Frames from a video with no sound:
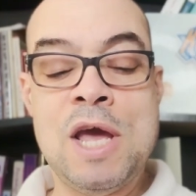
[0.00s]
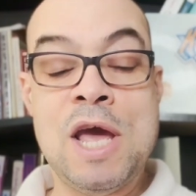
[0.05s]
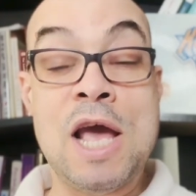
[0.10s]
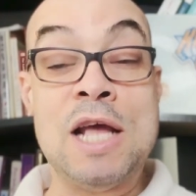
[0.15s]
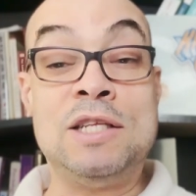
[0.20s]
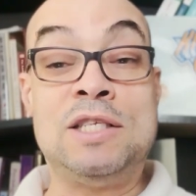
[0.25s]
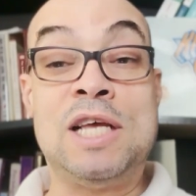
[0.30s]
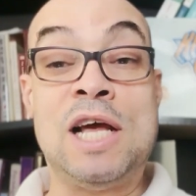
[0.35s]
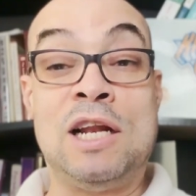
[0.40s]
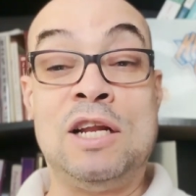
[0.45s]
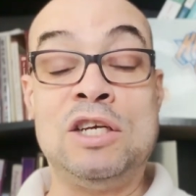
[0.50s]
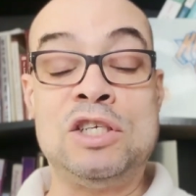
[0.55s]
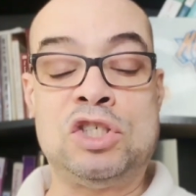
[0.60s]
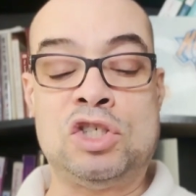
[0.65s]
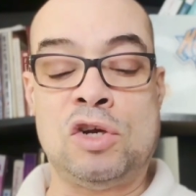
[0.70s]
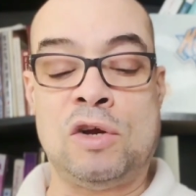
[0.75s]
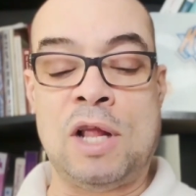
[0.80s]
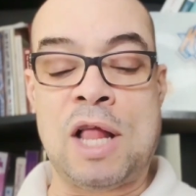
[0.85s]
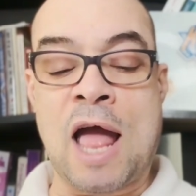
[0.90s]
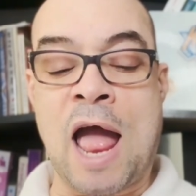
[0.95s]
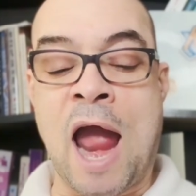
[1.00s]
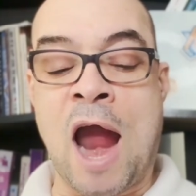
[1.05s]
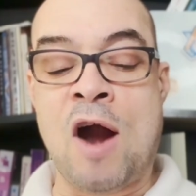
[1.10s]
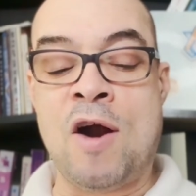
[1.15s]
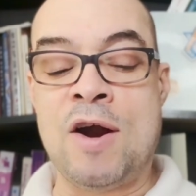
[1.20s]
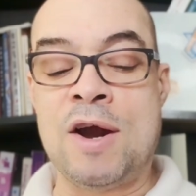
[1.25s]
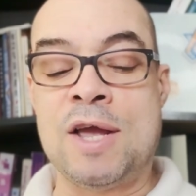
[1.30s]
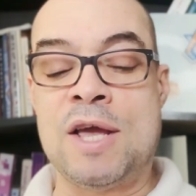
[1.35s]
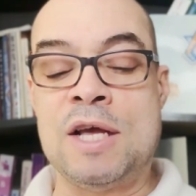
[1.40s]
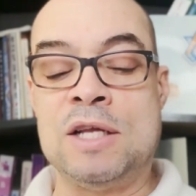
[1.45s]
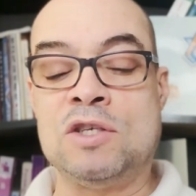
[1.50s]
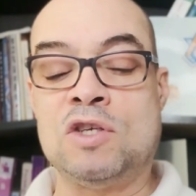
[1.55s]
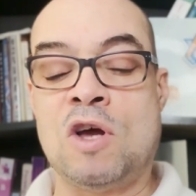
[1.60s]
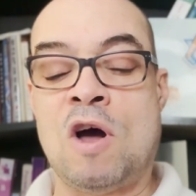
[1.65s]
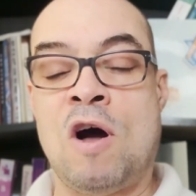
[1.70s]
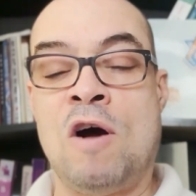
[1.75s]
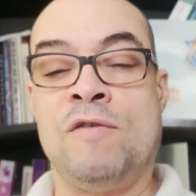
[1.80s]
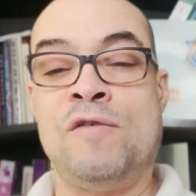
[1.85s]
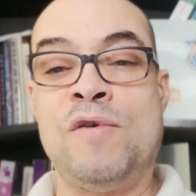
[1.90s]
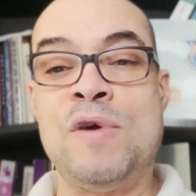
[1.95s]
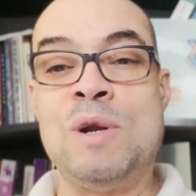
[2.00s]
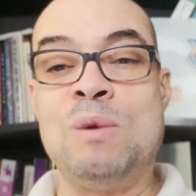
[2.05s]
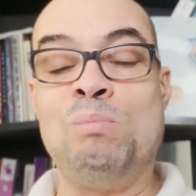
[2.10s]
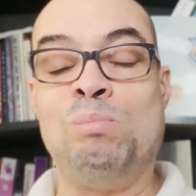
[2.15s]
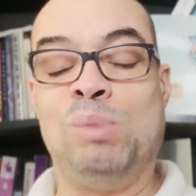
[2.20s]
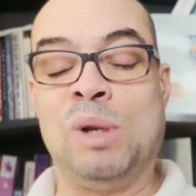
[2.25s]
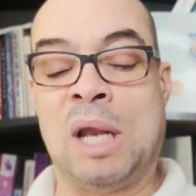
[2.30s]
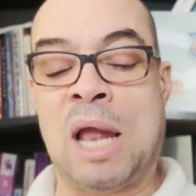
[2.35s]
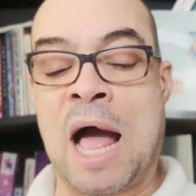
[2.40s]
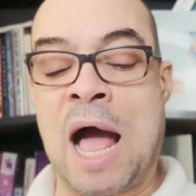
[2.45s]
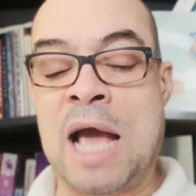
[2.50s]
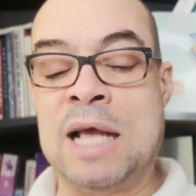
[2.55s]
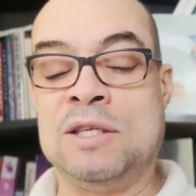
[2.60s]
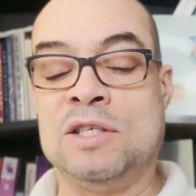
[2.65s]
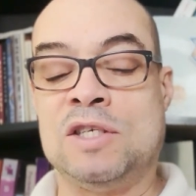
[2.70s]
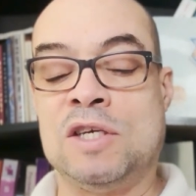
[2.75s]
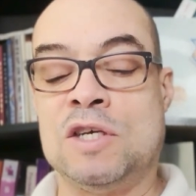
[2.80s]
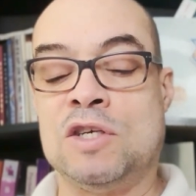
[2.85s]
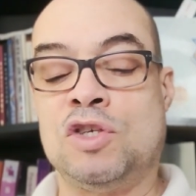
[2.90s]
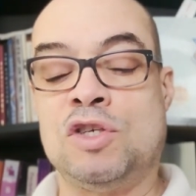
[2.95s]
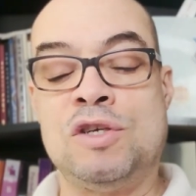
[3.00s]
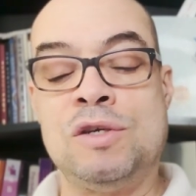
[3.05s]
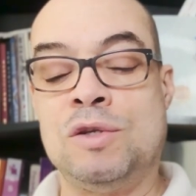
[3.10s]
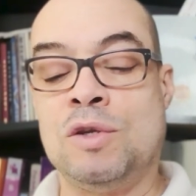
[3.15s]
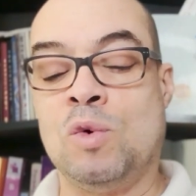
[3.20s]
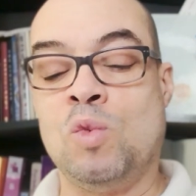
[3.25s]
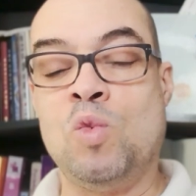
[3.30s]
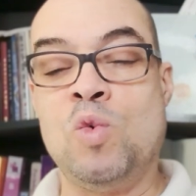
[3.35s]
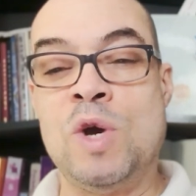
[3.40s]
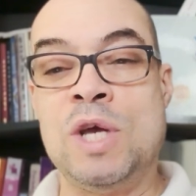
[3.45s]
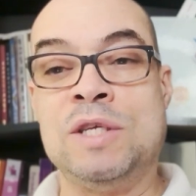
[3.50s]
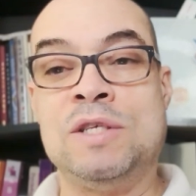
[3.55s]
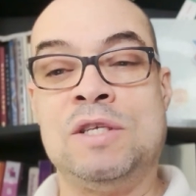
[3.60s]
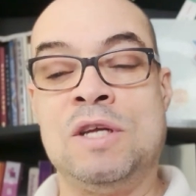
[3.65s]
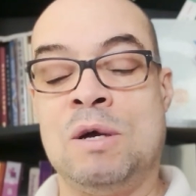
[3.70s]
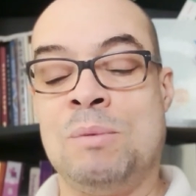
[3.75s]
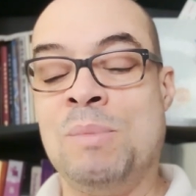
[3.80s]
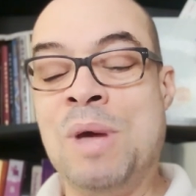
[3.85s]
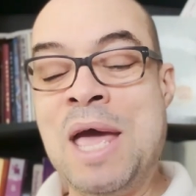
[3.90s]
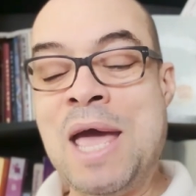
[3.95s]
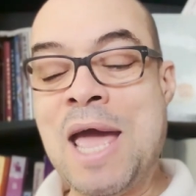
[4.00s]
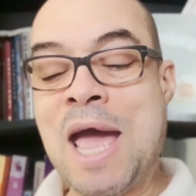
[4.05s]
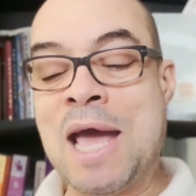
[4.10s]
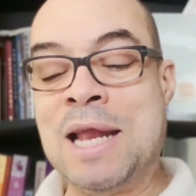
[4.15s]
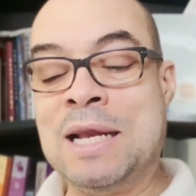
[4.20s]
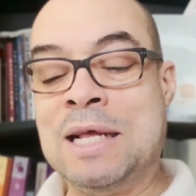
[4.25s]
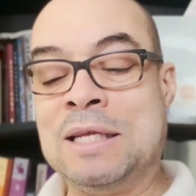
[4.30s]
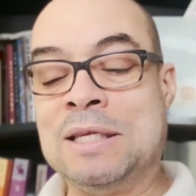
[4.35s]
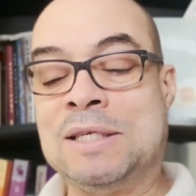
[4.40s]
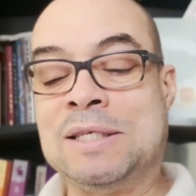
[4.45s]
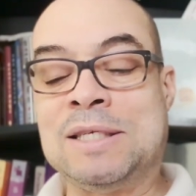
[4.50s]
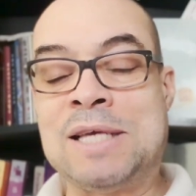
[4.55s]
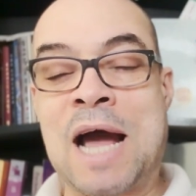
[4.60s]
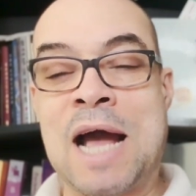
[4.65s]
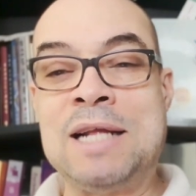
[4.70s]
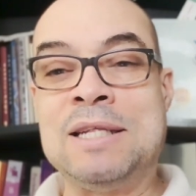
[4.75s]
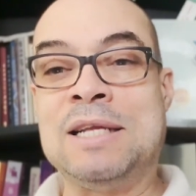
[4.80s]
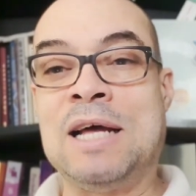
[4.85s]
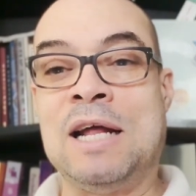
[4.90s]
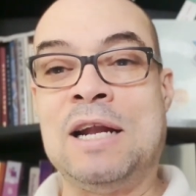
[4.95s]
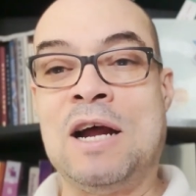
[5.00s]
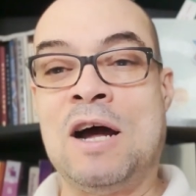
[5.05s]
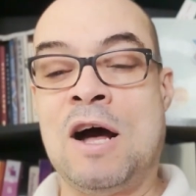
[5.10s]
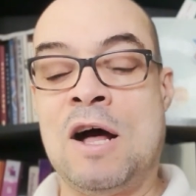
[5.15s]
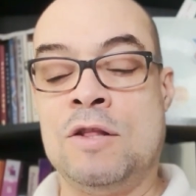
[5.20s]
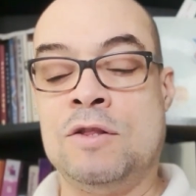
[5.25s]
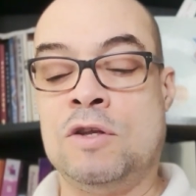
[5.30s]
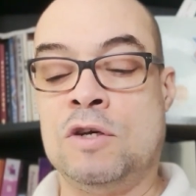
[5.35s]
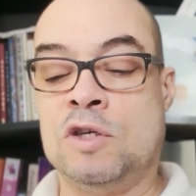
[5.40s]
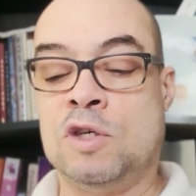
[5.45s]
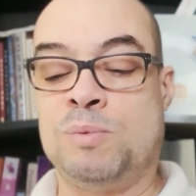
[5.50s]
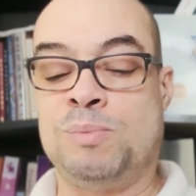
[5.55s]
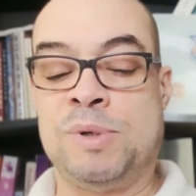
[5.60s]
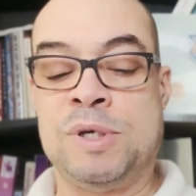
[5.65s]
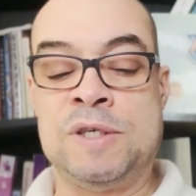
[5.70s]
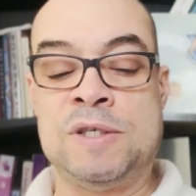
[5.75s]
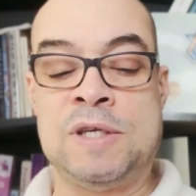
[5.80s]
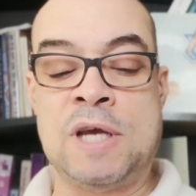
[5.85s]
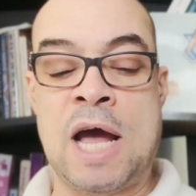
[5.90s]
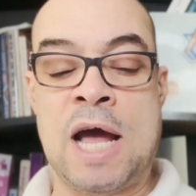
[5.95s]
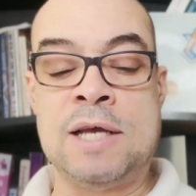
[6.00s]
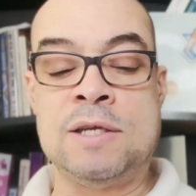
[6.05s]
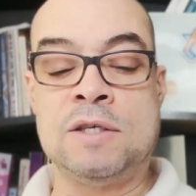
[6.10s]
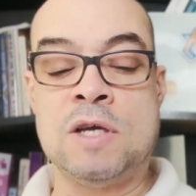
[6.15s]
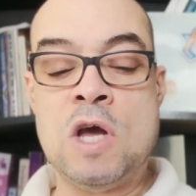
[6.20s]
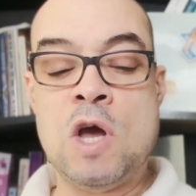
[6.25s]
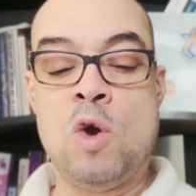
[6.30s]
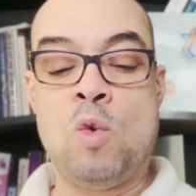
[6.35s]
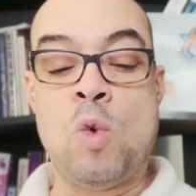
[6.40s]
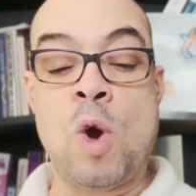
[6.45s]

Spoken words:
Intellectual arrogance often blinds us to the wisdom and insight that others possess.